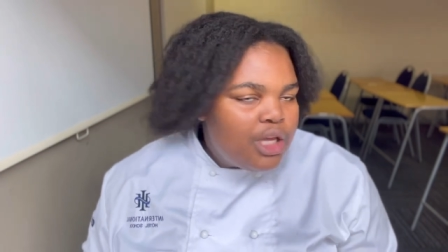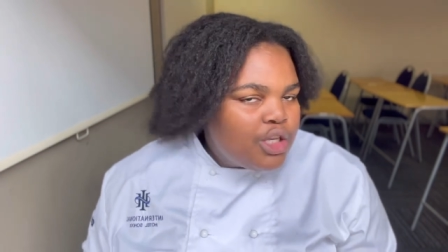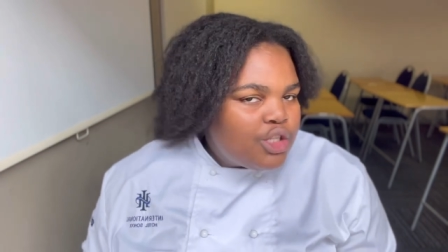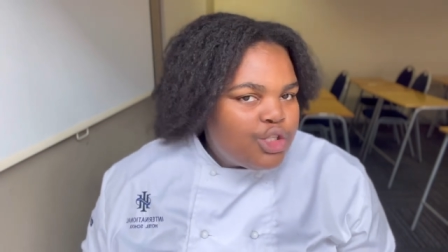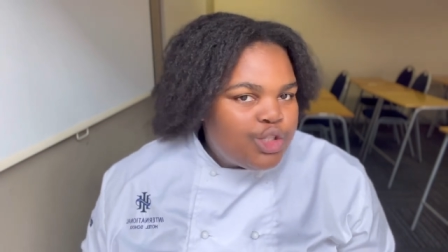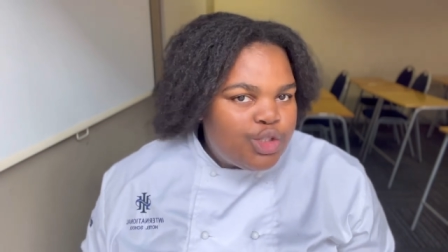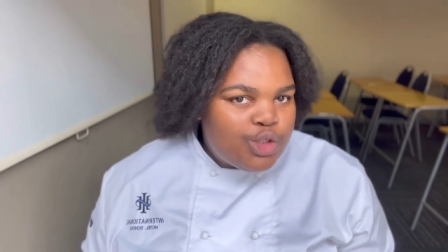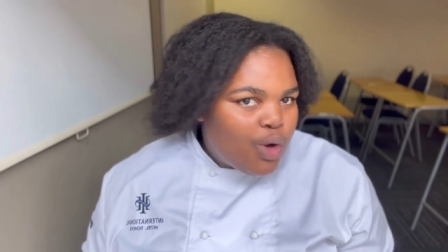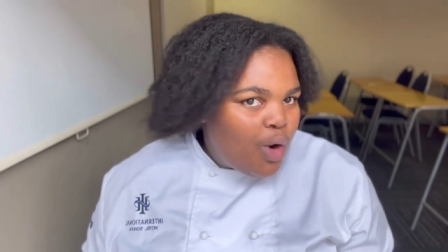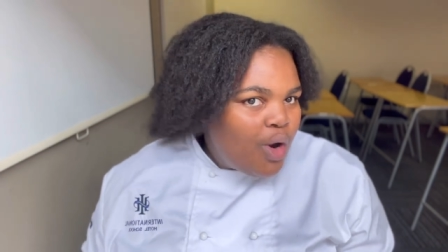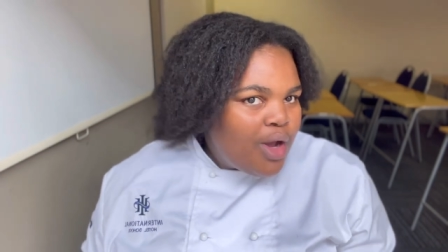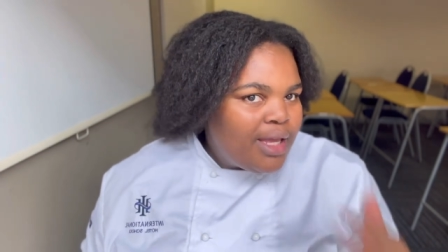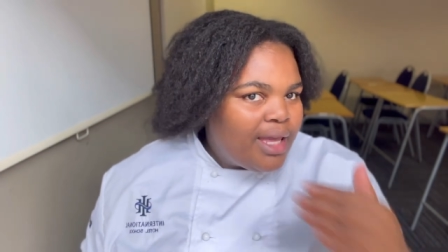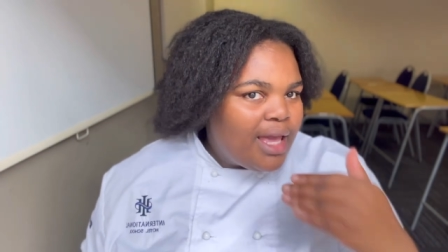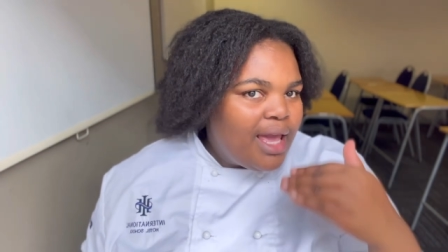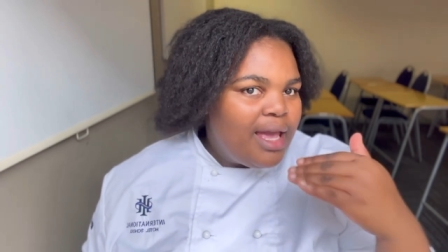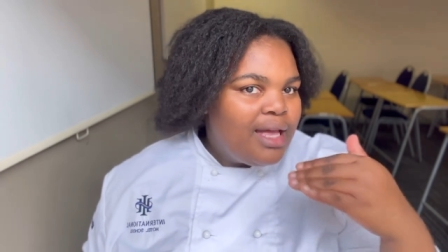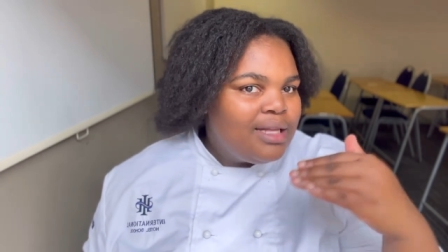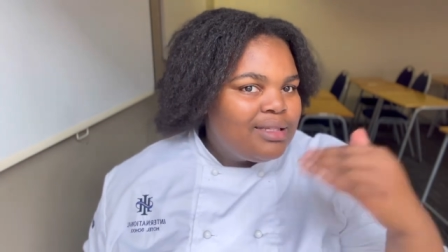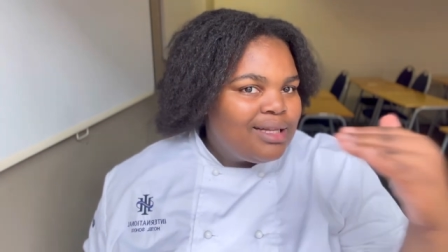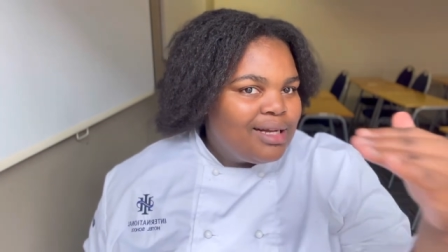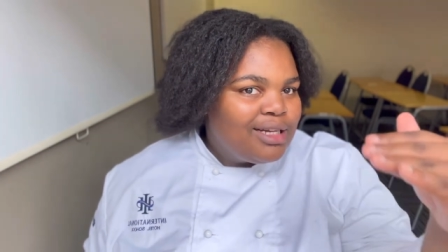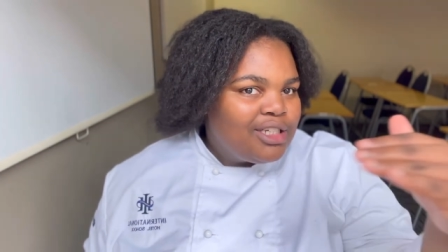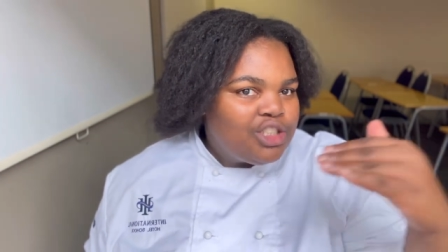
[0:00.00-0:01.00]
Zonge
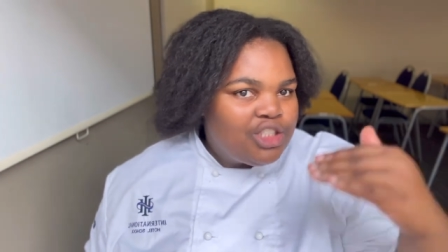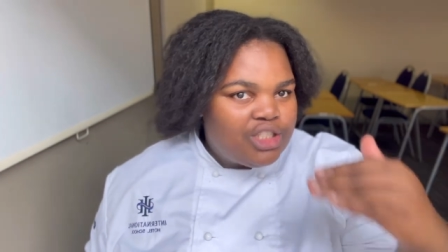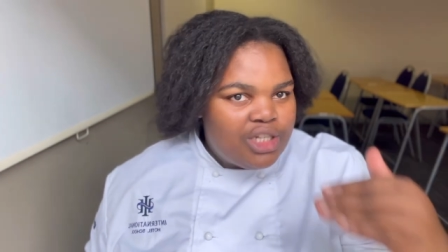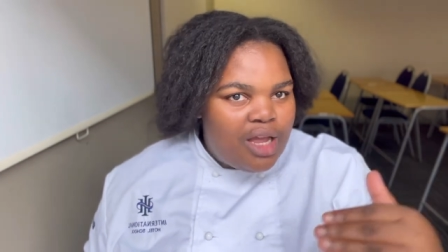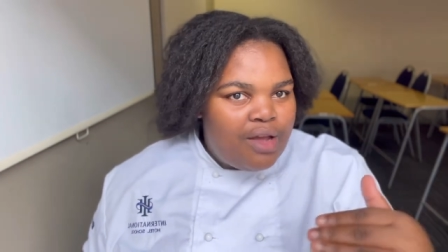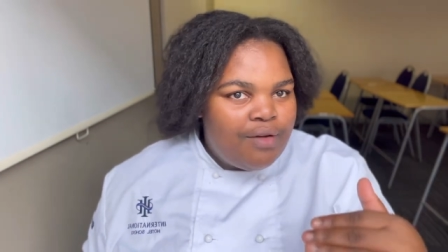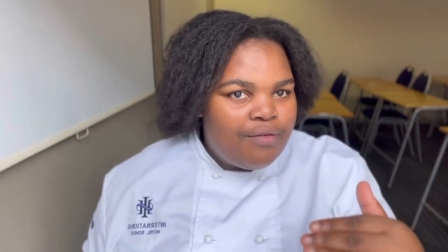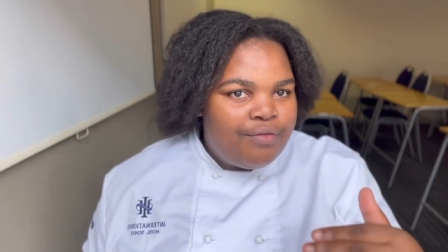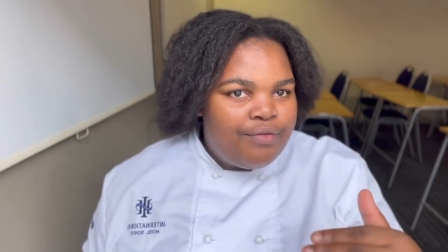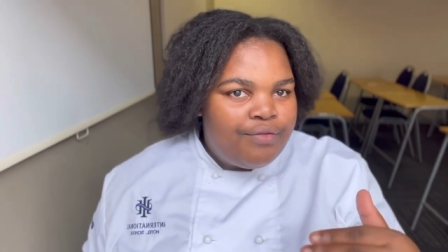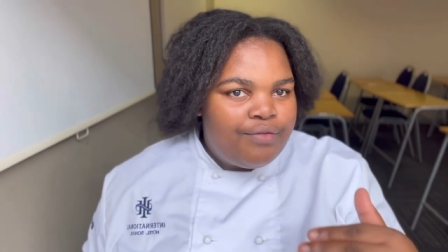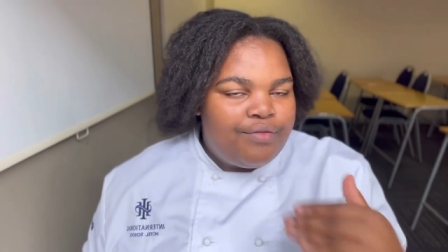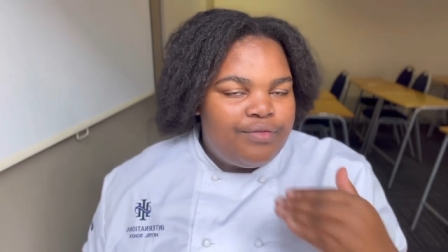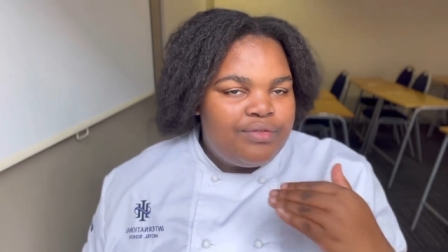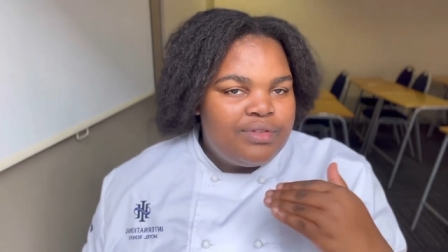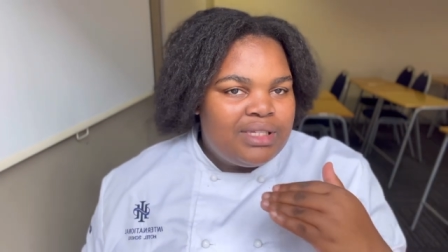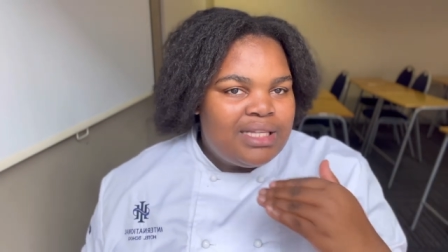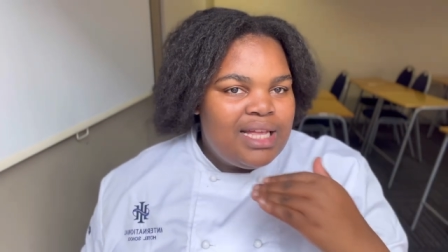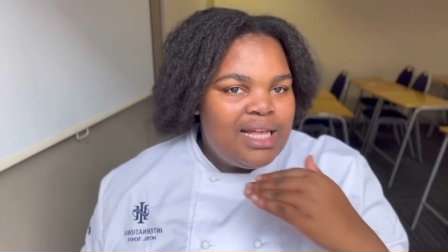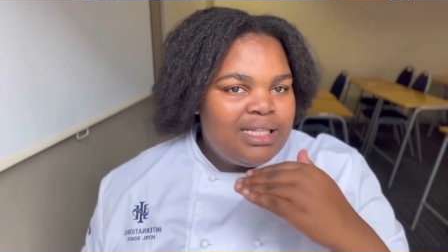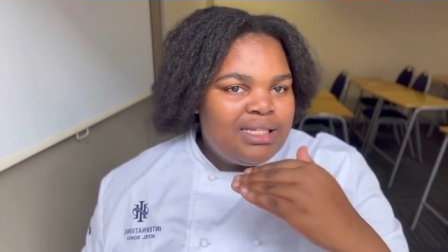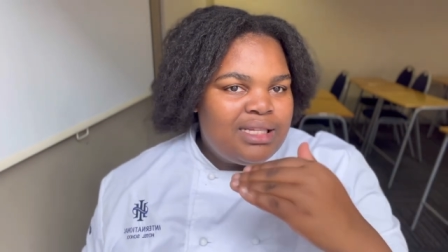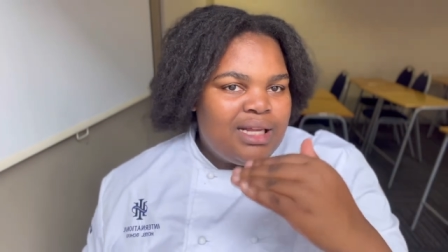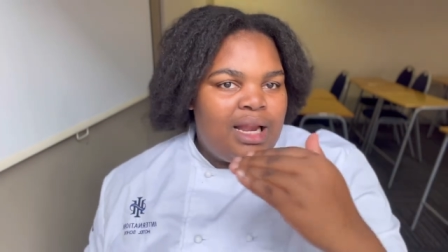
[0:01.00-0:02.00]
is a chef
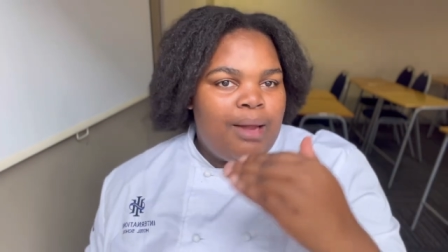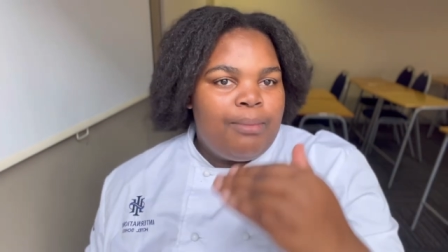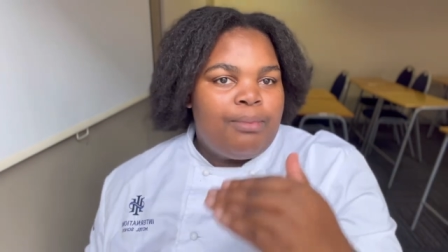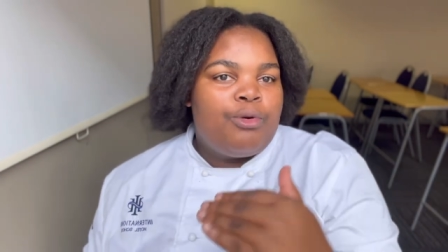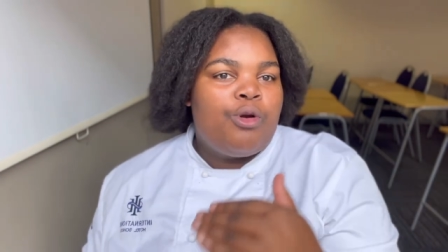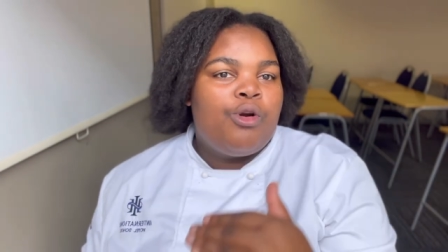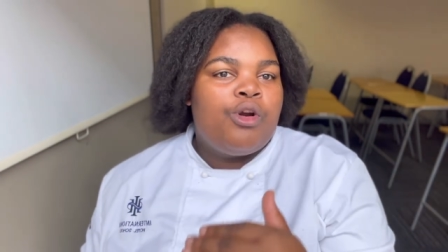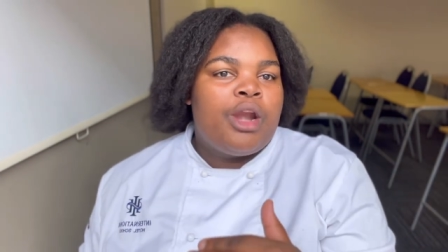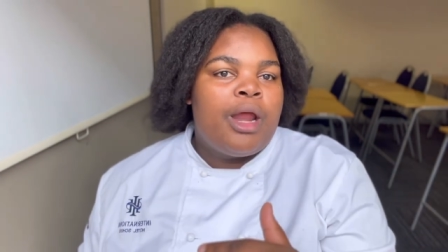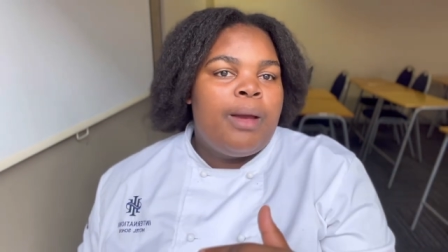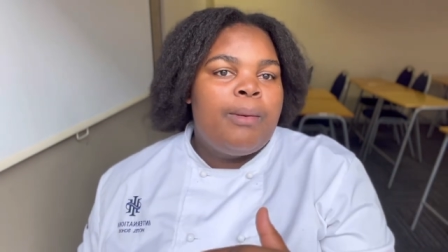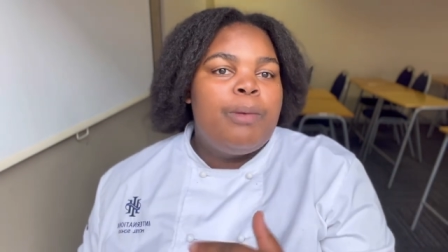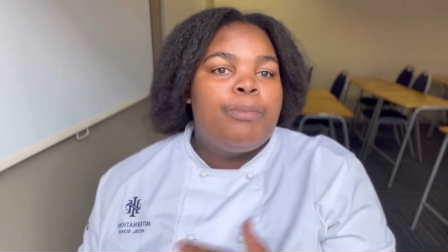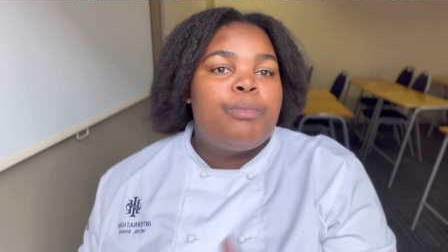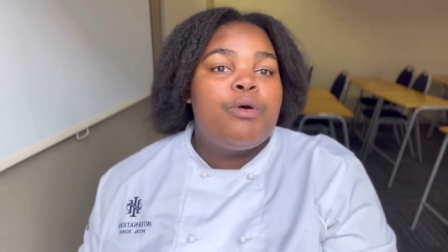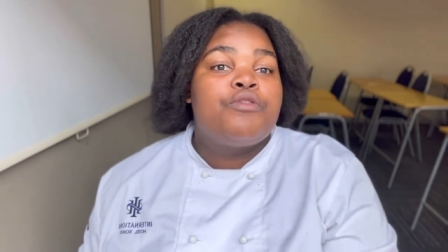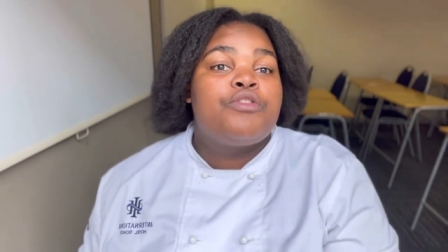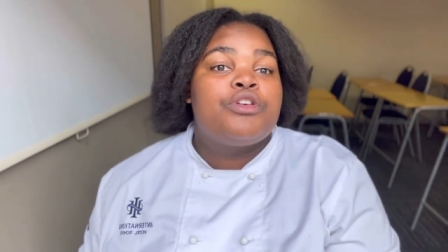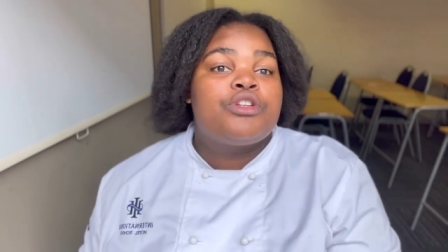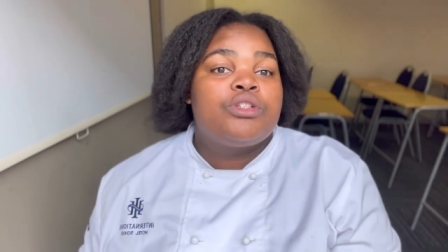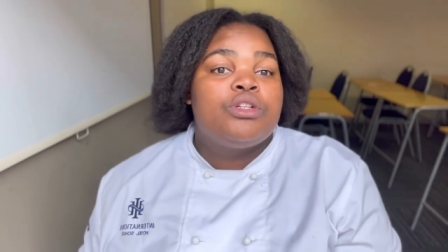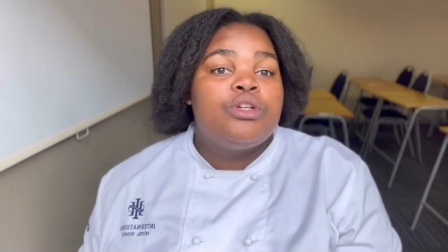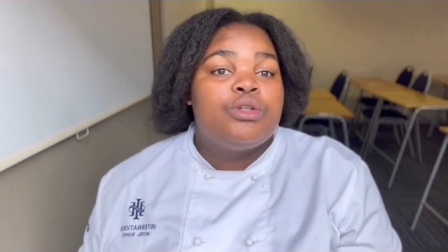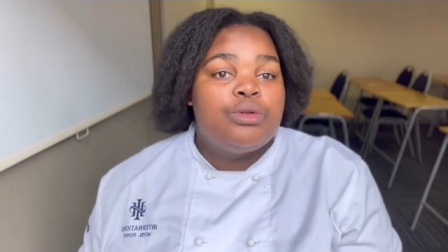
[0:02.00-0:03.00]
zenza la program in
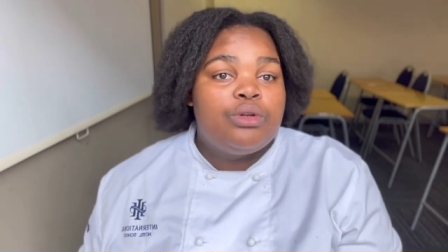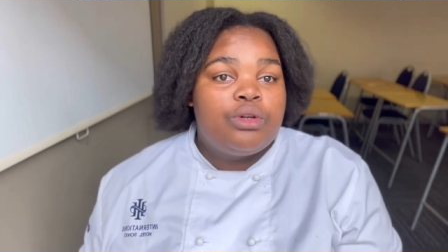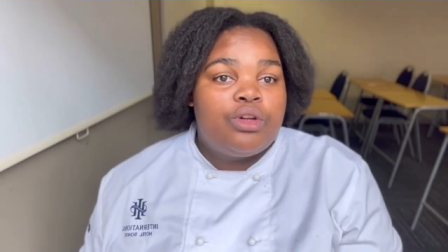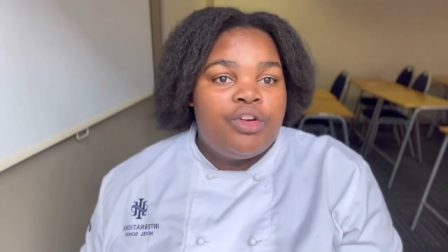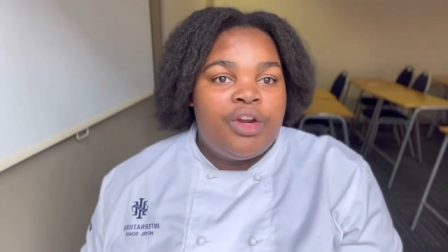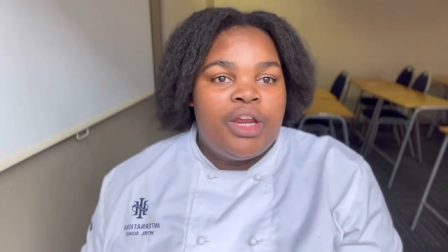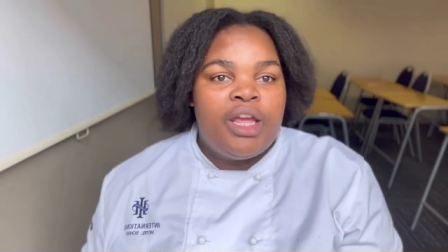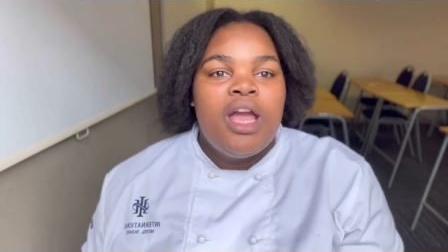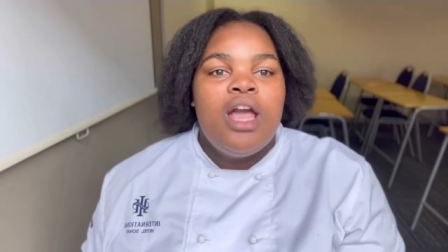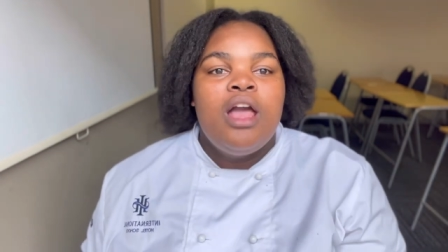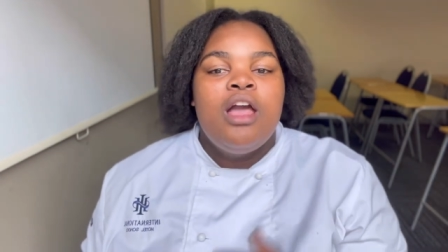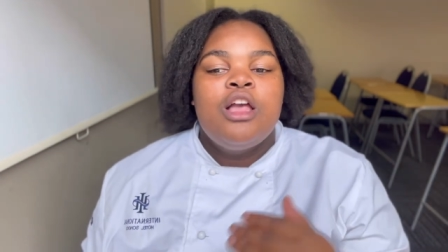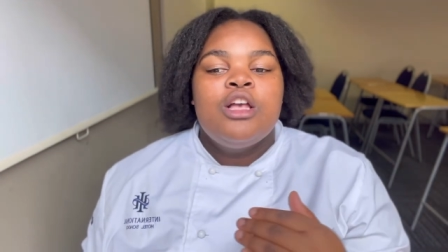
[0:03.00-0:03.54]
professional cookery